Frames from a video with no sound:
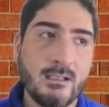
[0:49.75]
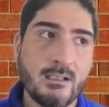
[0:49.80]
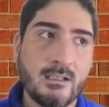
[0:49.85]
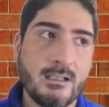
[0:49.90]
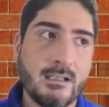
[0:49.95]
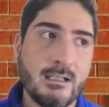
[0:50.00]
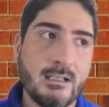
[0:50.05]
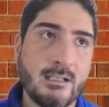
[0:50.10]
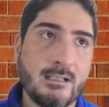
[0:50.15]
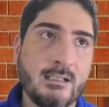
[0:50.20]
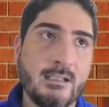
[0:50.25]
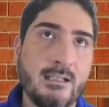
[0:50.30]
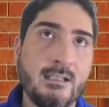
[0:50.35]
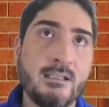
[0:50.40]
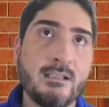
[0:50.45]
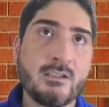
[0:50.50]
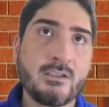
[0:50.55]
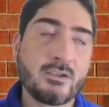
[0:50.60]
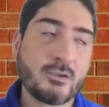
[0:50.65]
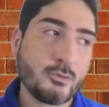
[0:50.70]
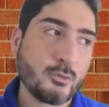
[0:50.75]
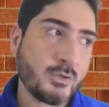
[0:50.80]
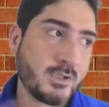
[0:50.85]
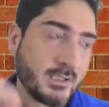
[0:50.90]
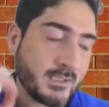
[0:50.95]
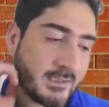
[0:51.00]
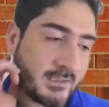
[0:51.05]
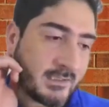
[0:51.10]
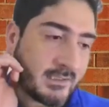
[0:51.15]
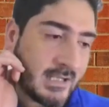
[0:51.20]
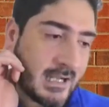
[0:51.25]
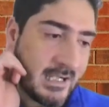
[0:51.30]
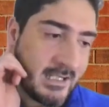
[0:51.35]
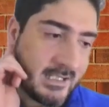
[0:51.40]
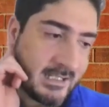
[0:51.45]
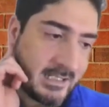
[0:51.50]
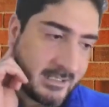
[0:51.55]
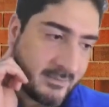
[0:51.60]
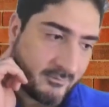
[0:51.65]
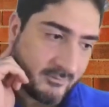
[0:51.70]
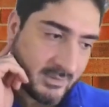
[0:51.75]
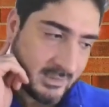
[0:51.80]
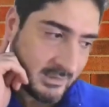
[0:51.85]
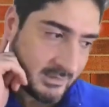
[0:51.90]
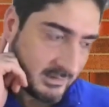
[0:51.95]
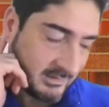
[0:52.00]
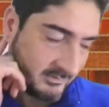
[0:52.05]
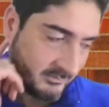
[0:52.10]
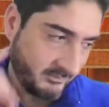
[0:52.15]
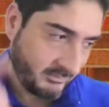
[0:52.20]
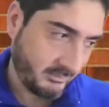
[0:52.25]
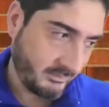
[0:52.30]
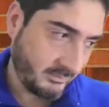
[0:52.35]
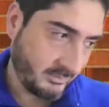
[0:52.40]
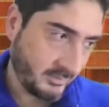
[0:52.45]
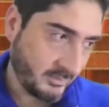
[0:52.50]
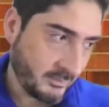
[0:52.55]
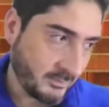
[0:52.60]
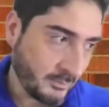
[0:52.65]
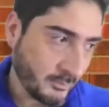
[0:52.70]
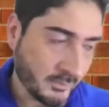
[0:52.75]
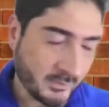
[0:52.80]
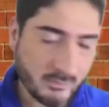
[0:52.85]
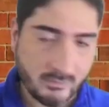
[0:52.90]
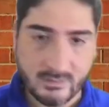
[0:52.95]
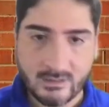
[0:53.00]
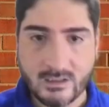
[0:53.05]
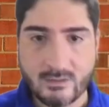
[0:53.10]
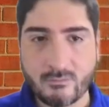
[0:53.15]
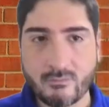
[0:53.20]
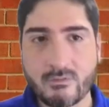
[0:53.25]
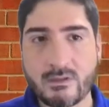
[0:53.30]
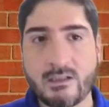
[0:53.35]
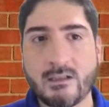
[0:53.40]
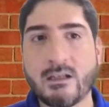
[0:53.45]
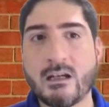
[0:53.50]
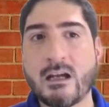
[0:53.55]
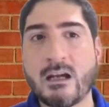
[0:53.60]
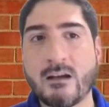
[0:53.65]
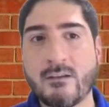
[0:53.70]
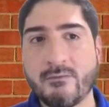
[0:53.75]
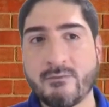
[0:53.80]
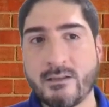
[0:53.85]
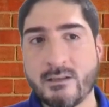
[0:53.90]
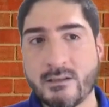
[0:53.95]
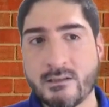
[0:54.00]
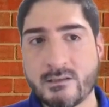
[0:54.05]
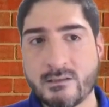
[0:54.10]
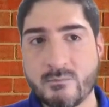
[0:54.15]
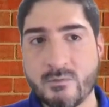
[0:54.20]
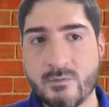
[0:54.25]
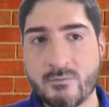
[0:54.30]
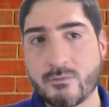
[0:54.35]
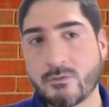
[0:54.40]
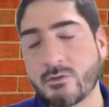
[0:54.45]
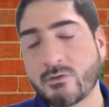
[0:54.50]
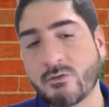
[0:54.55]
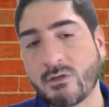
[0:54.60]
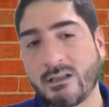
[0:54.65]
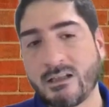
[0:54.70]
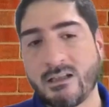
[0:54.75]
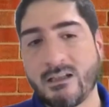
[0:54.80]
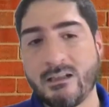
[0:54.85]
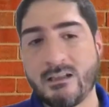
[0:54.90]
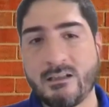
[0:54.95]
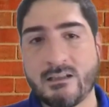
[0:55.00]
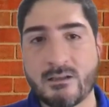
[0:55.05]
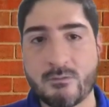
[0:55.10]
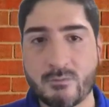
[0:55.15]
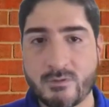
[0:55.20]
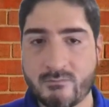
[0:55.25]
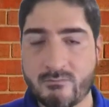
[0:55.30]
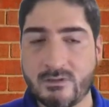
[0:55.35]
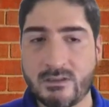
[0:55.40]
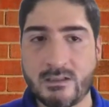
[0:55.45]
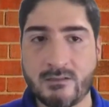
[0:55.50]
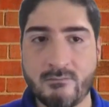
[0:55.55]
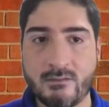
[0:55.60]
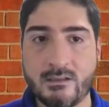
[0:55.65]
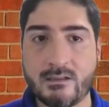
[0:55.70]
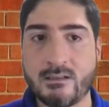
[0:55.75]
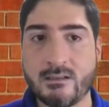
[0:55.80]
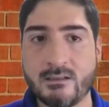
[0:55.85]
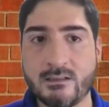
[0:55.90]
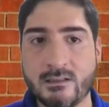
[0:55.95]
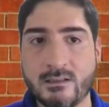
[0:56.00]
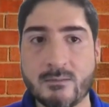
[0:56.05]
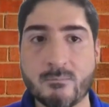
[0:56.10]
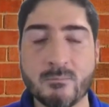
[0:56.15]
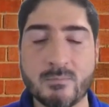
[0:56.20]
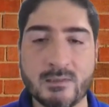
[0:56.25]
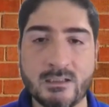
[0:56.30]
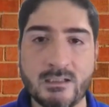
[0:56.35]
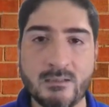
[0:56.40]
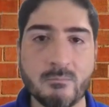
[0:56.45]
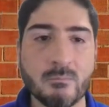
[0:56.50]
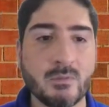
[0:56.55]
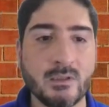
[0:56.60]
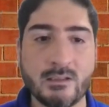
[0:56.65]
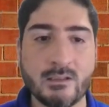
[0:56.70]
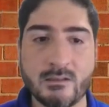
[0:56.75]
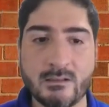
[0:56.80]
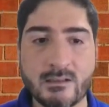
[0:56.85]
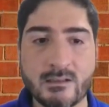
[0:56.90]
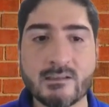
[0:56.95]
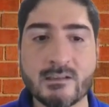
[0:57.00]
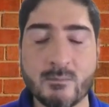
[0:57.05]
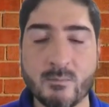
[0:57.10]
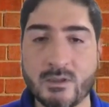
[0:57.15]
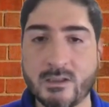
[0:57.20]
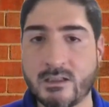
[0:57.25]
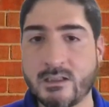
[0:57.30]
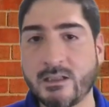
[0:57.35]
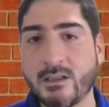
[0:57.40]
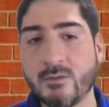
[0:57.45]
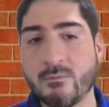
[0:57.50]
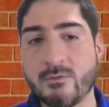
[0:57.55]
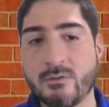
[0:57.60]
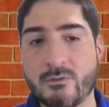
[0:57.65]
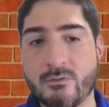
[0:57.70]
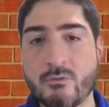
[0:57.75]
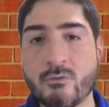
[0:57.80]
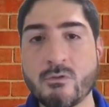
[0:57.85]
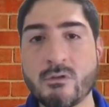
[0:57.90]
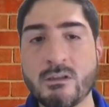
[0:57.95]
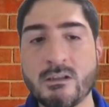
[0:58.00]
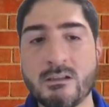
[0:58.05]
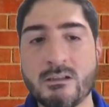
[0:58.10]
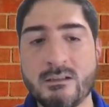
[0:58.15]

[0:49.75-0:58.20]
And in the solutions side, I have worked close to around 1.5 years. Before joining InEight, I was working with another company in a similar kind of a role.